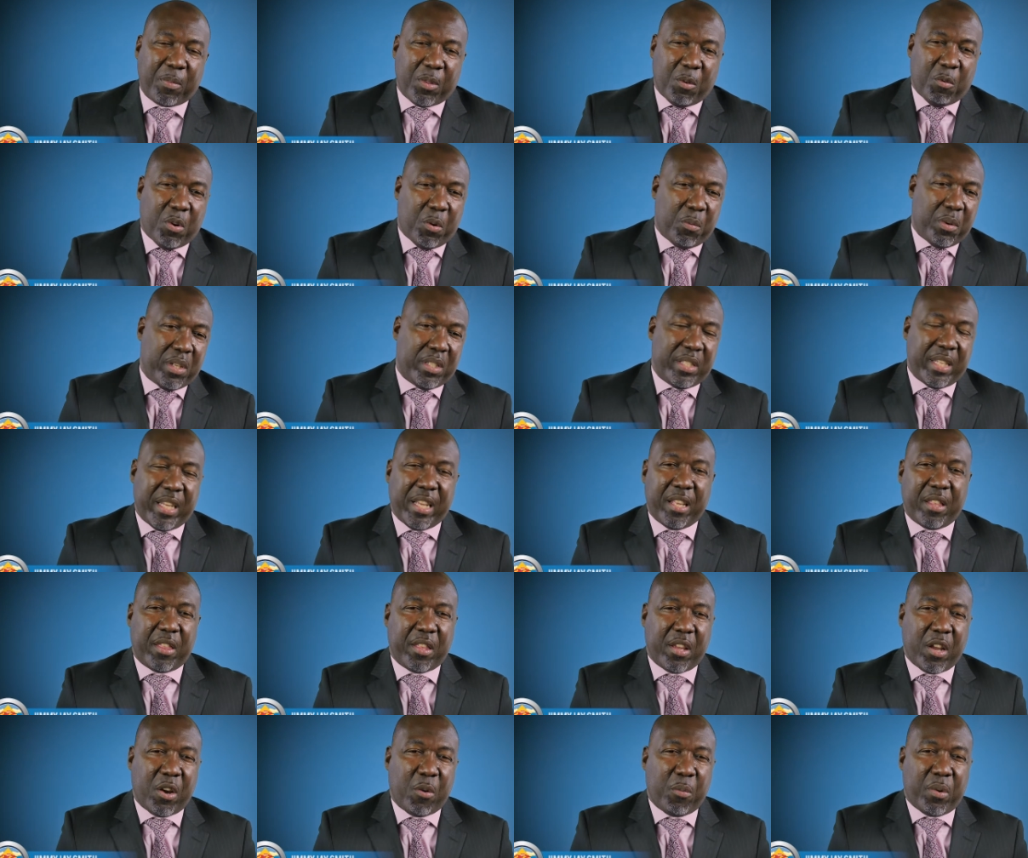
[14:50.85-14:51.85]
What we did
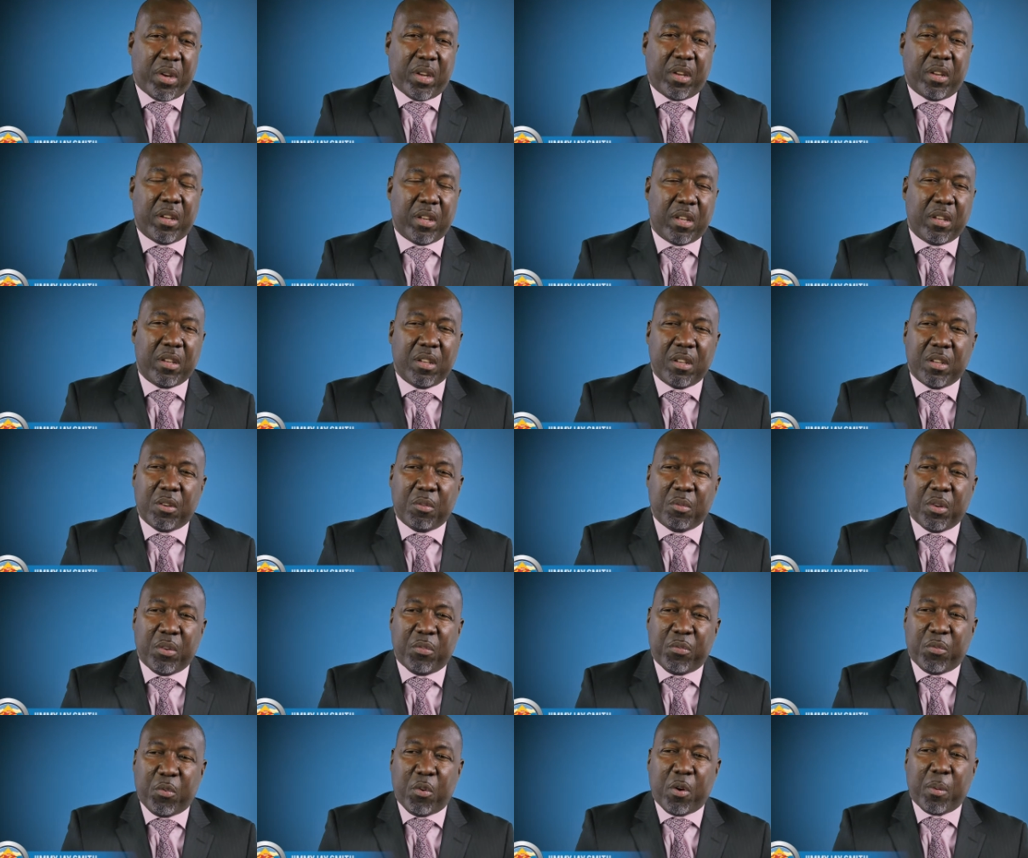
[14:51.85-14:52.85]
there, we
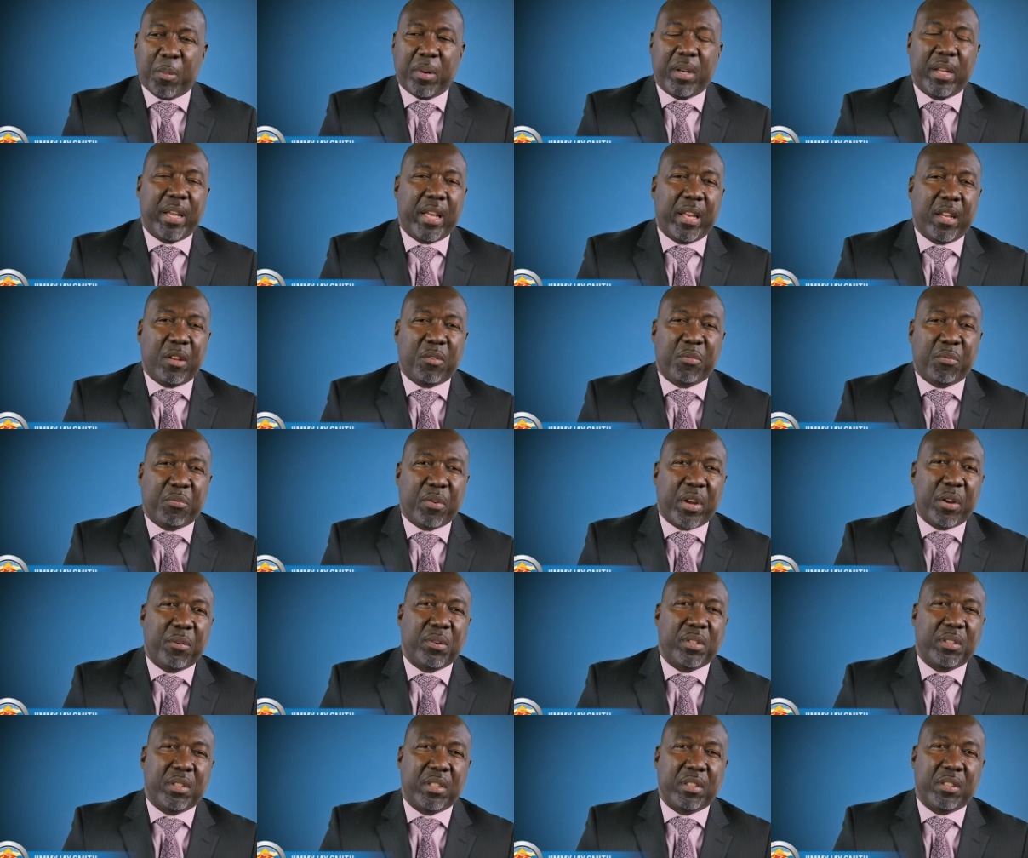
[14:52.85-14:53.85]
formulated
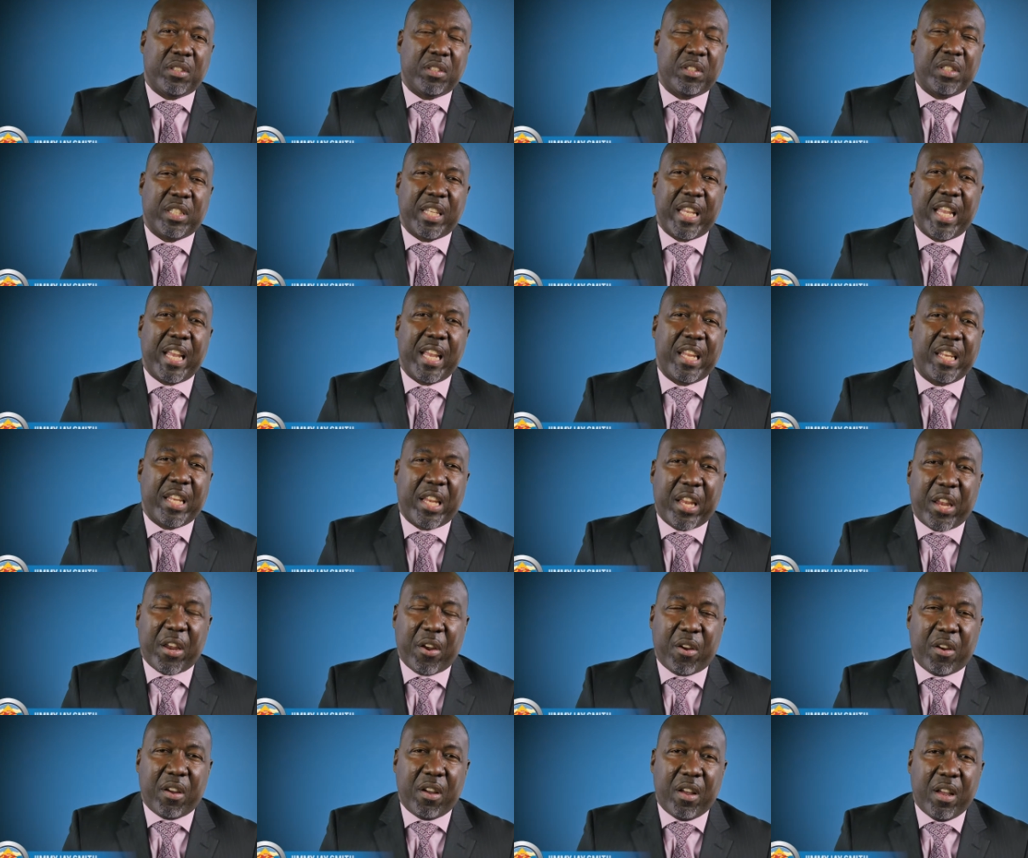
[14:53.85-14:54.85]
fragrances and skincare